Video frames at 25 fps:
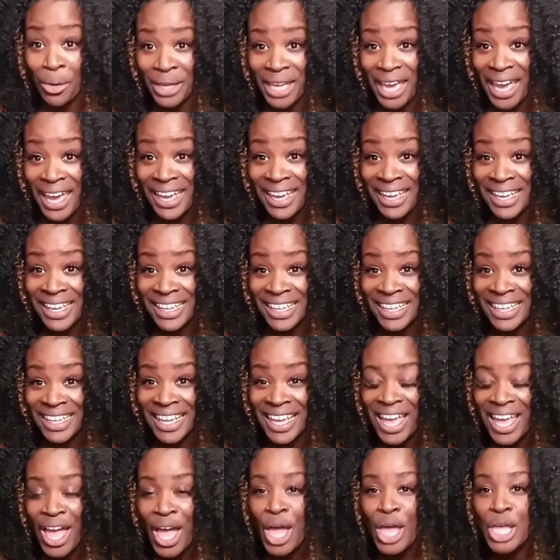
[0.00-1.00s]
Okay,
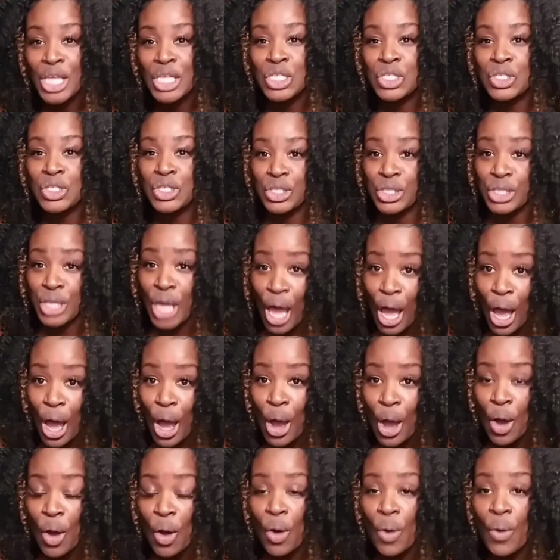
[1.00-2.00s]

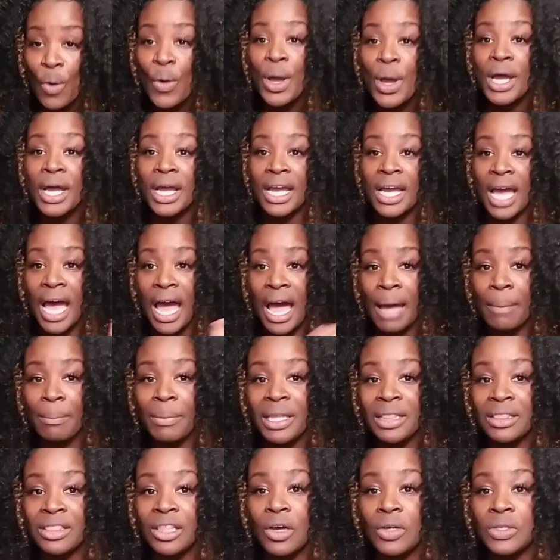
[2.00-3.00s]
so
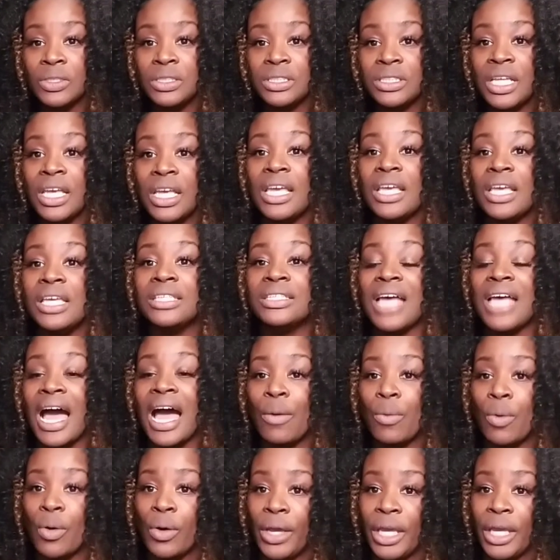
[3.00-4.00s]
comment those things.
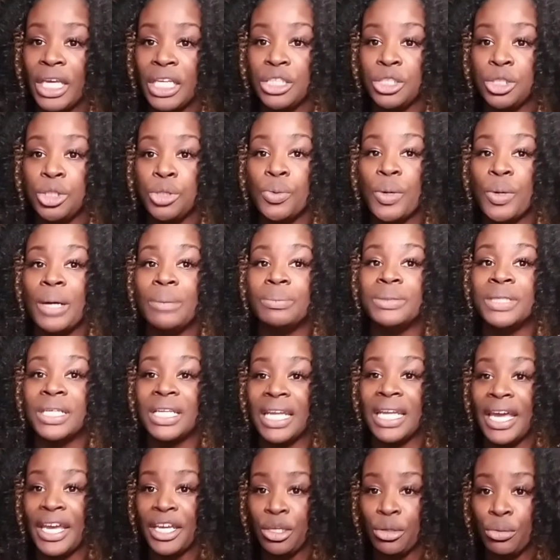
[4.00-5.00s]
I will hit you up
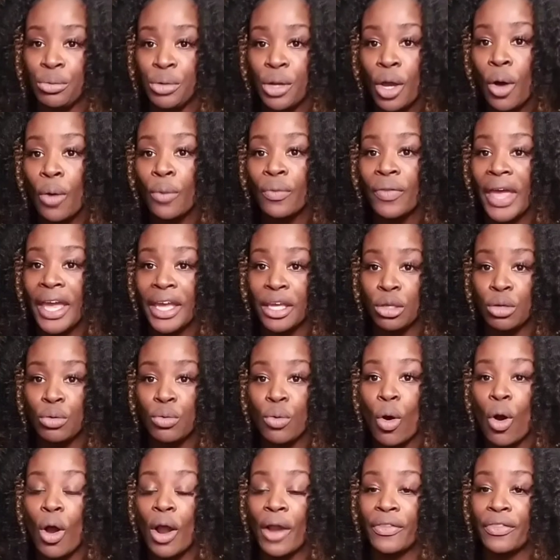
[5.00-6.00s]
to let you know that
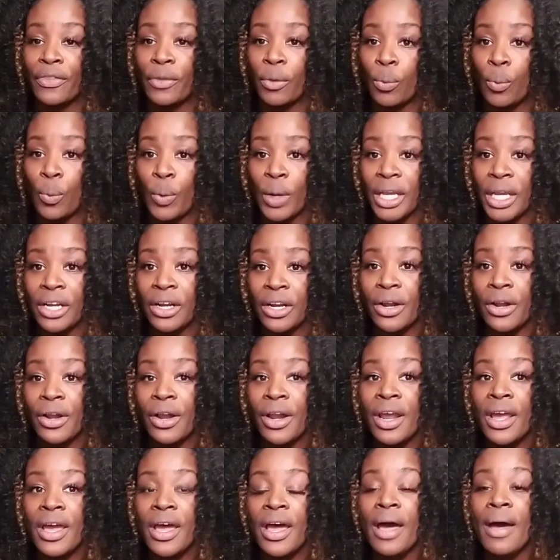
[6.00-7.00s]
you are the
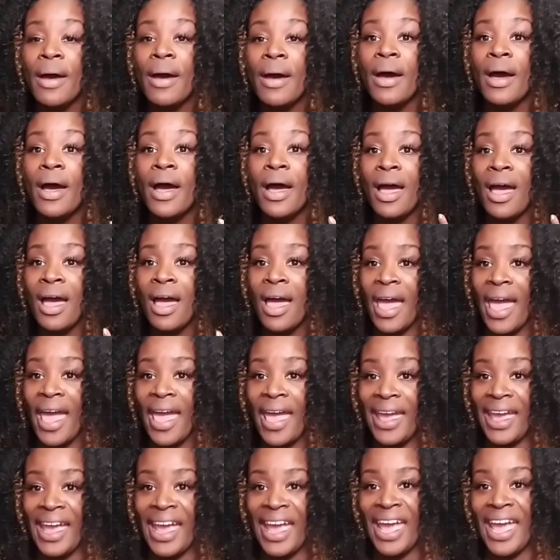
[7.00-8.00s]
winner,
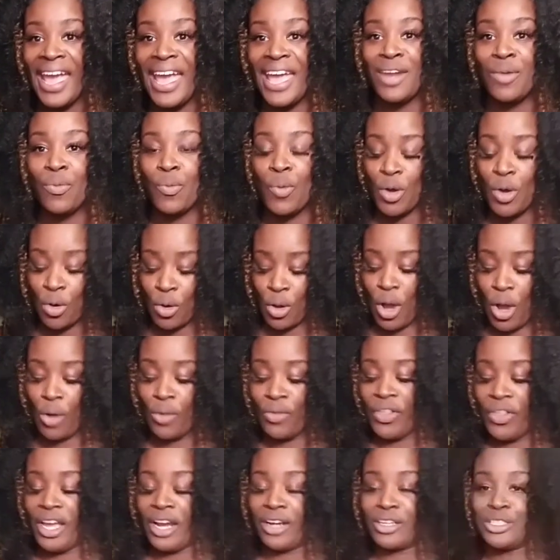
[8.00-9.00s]
and we'll
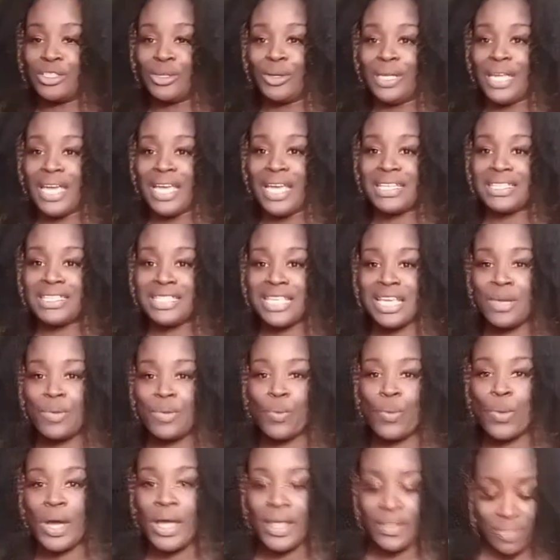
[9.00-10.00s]
go there. So let's see
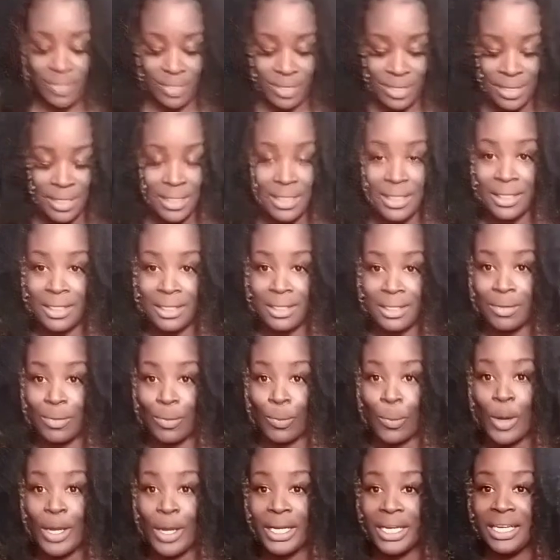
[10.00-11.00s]
what
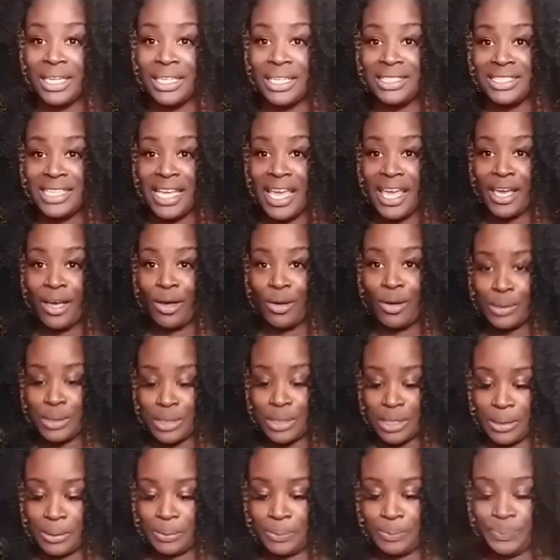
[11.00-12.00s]
it
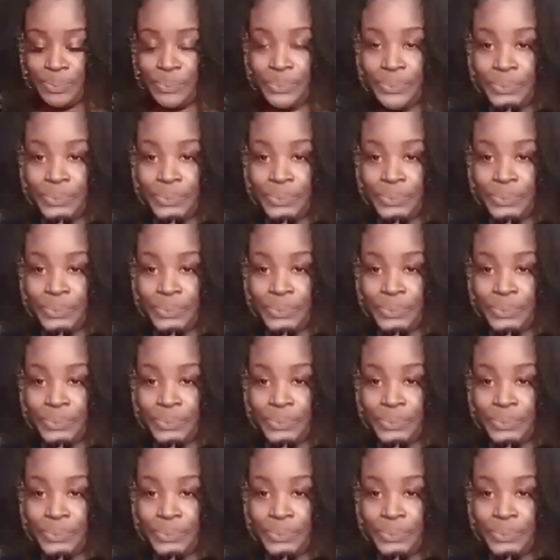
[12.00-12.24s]
entails.